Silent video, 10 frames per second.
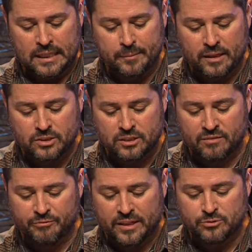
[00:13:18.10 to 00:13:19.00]
I mean, let's just
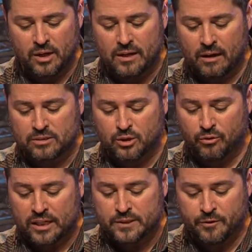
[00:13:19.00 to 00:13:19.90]
confess right now, as
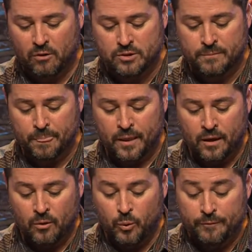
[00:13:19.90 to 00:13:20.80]
Christ followers,
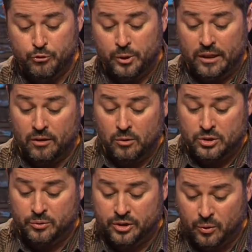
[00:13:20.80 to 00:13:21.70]
we've treated those
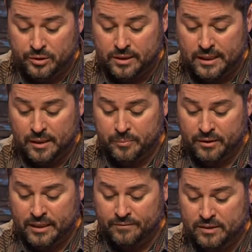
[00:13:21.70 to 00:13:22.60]
who don't think and
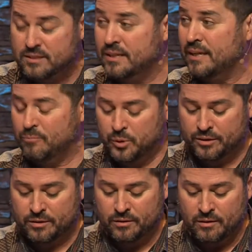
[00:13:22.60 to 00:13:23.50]
believe the same
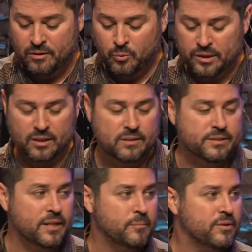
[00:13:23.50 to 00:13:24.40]
with, with
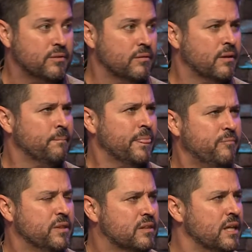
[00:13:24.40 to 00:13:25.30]
contempt
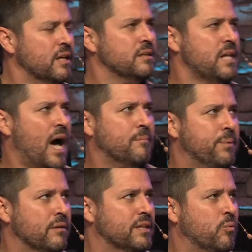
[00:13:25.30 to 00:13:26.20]
been thinking a lot
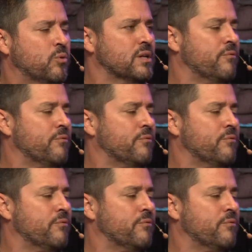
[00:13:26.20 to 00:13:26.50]
about that word.